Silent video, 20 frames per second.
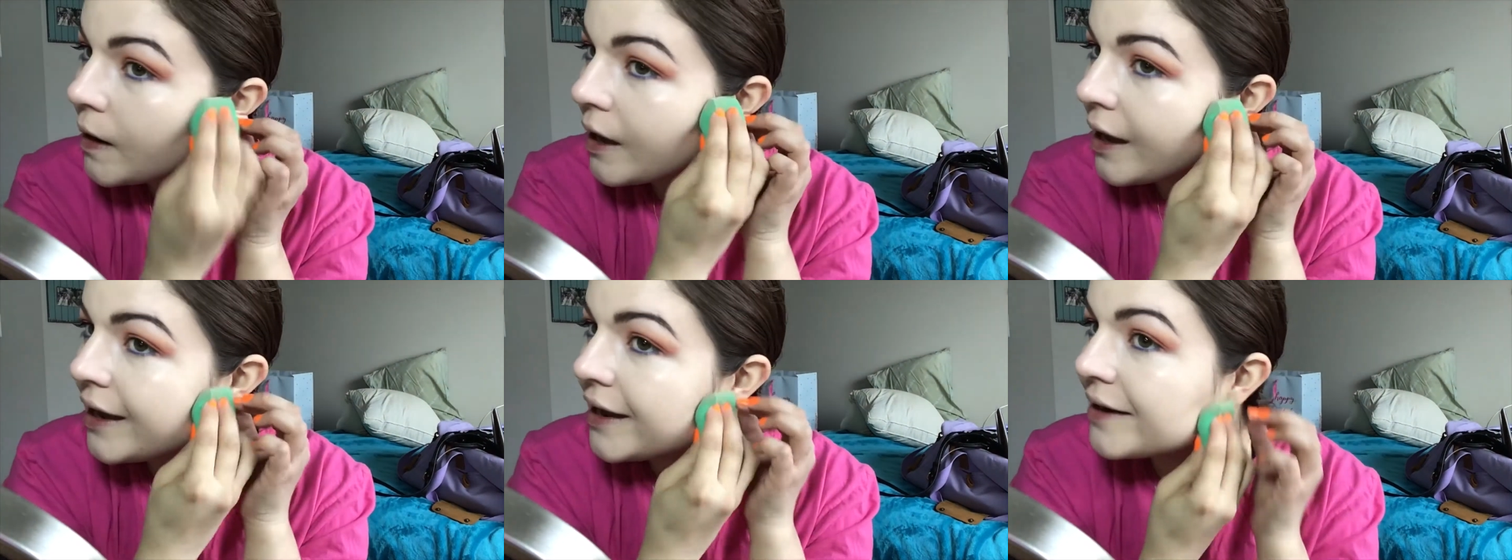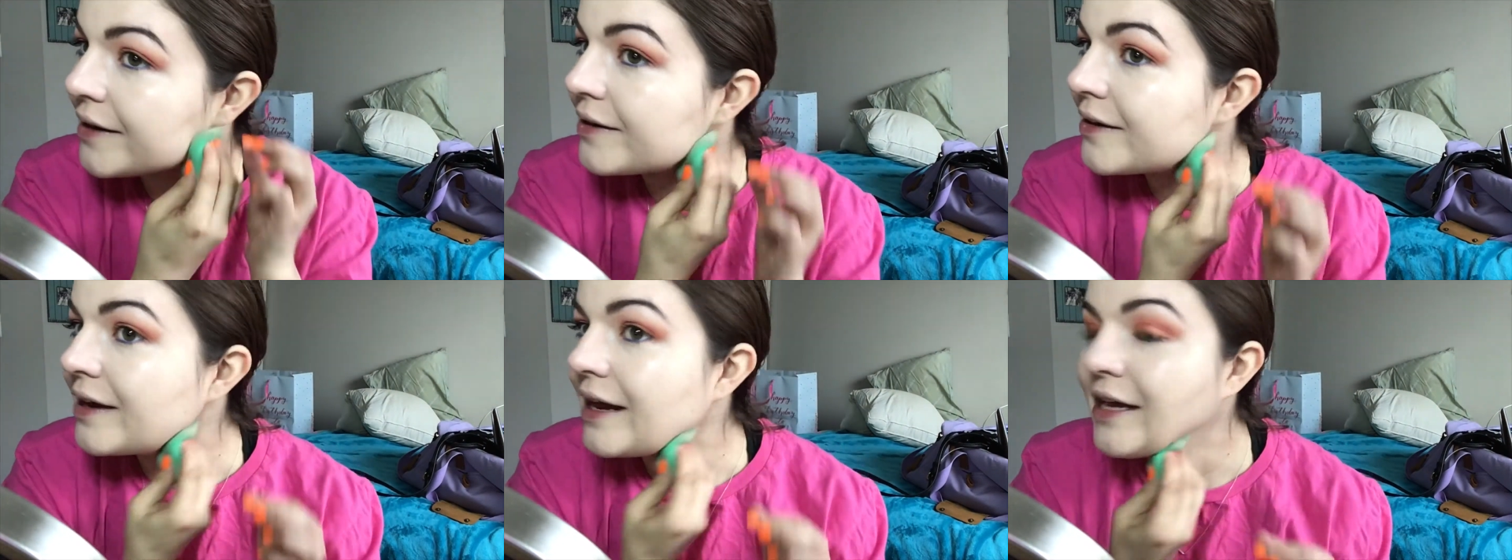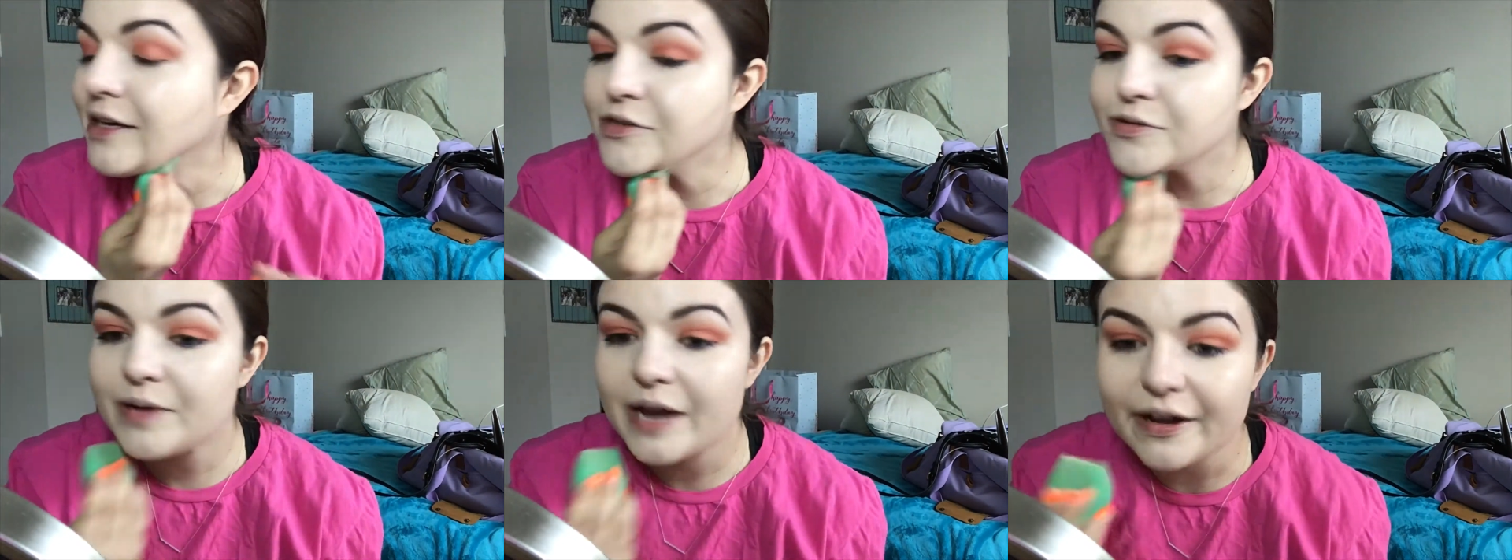And I
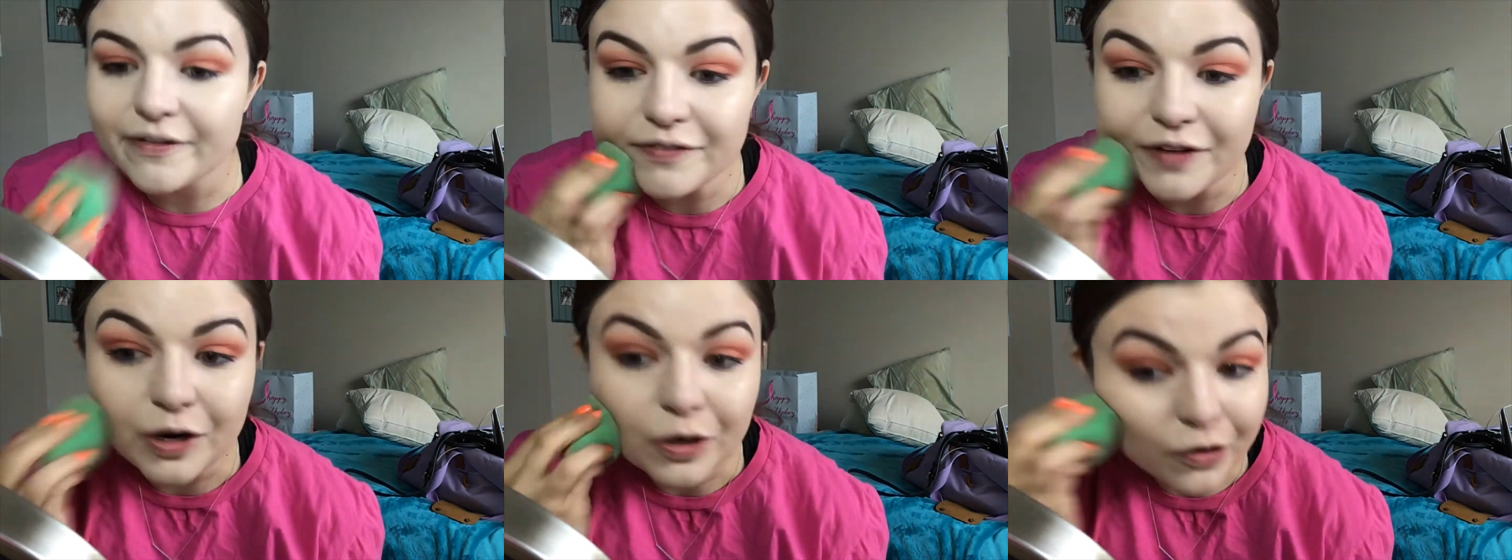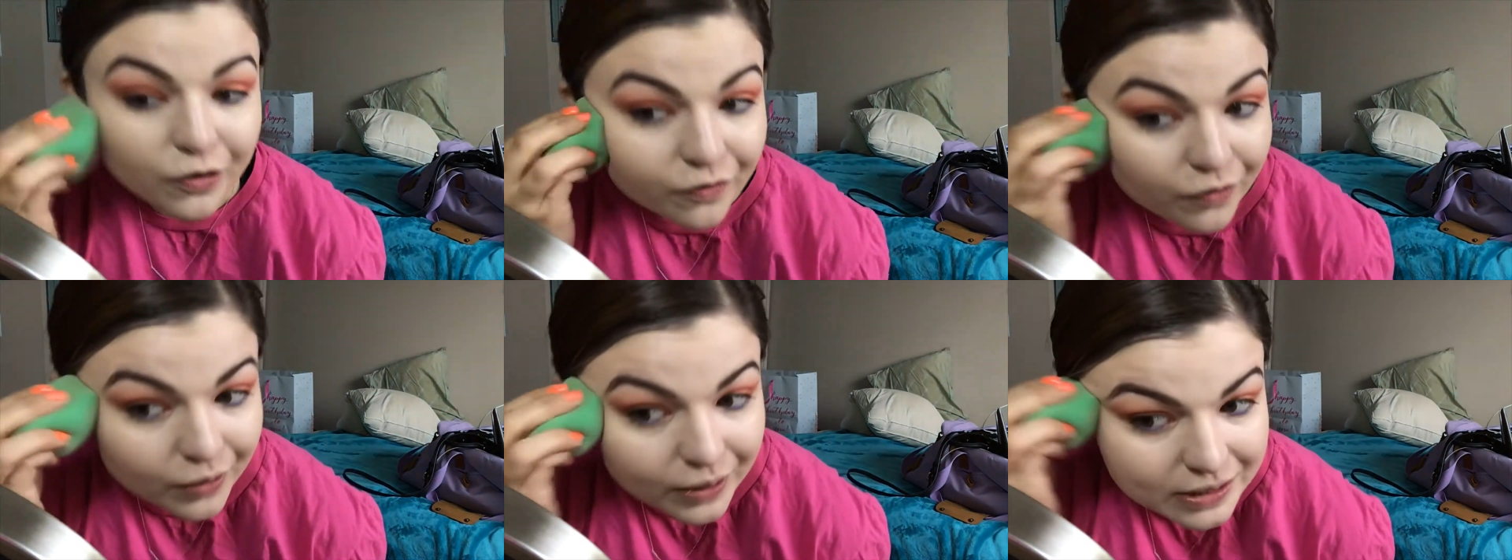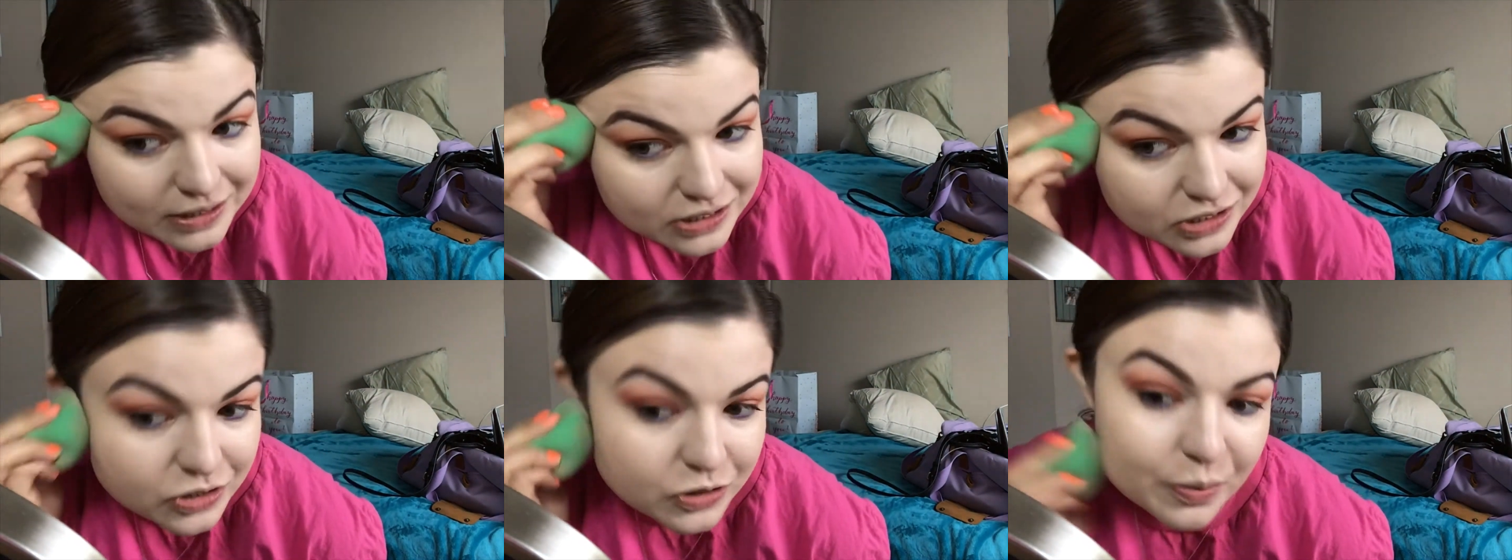do not find her
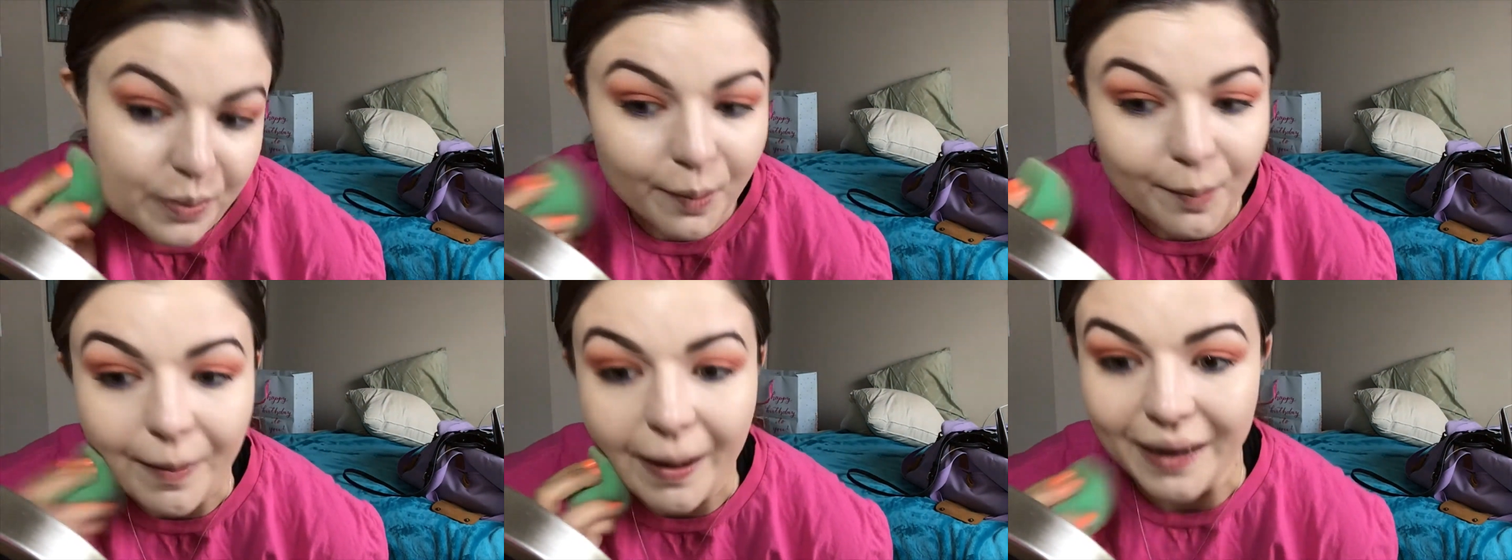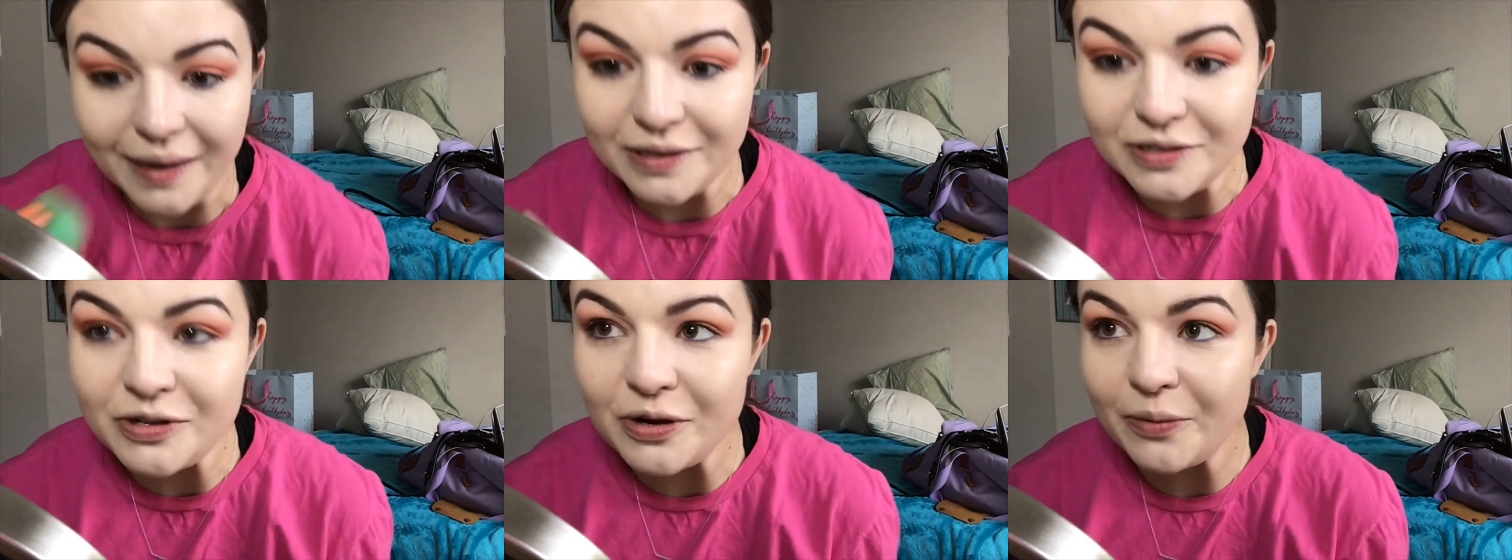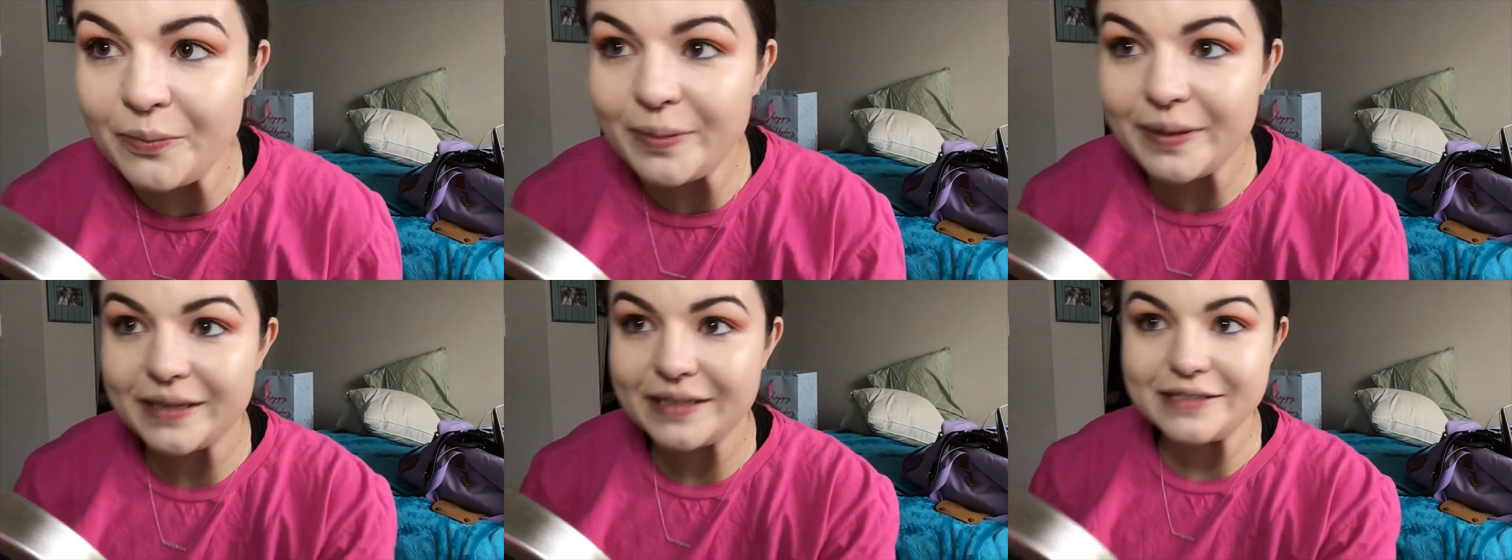voice super
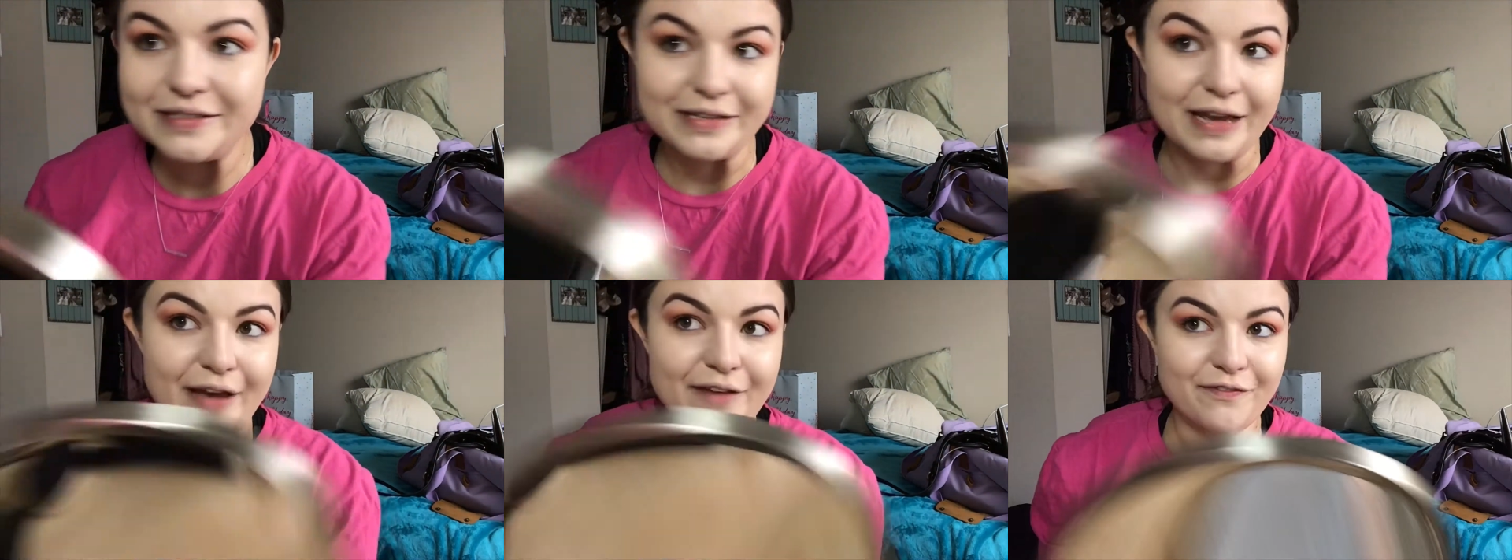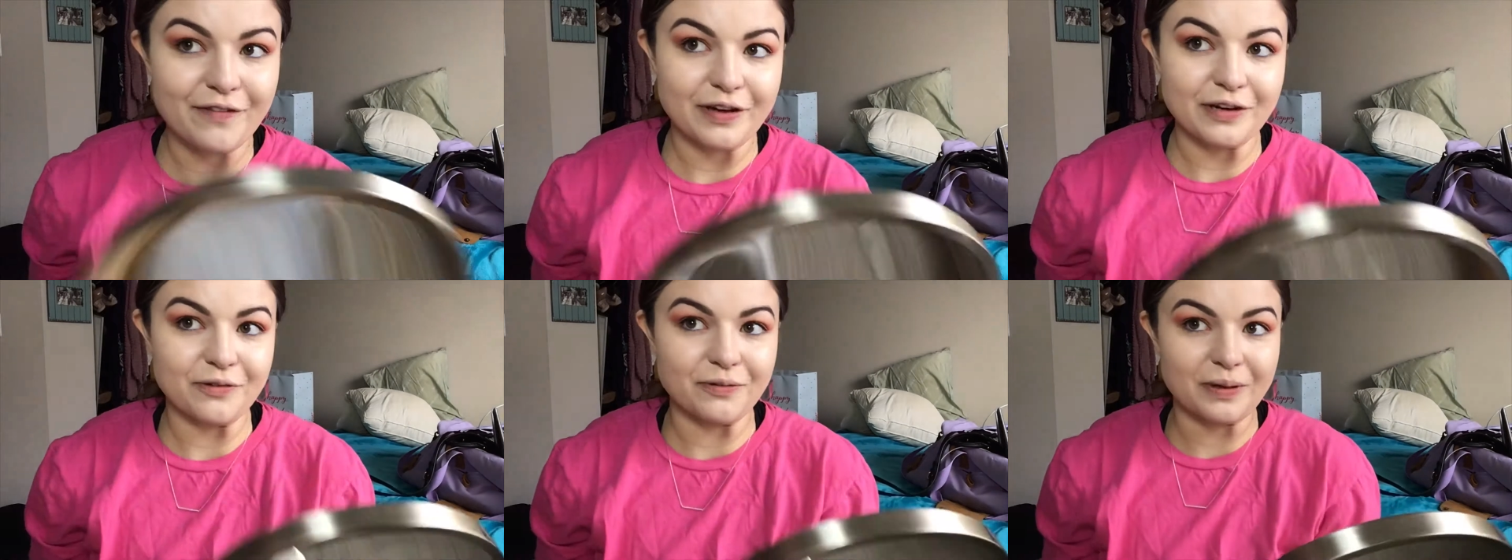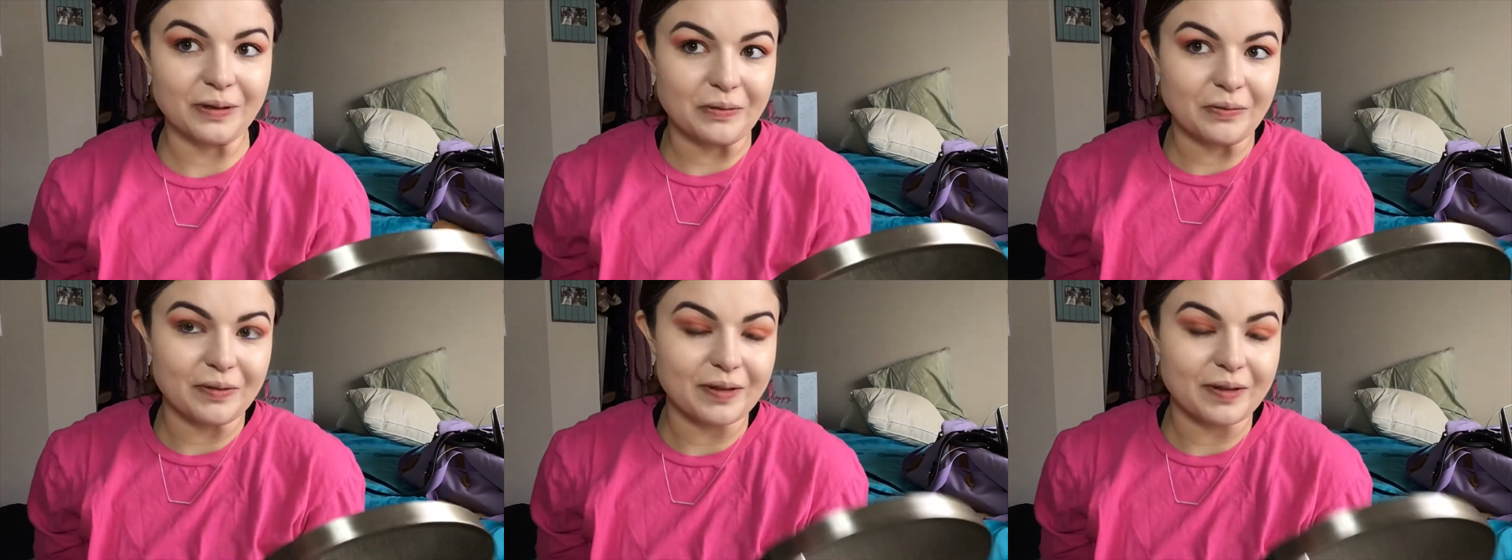monotone, but I find it really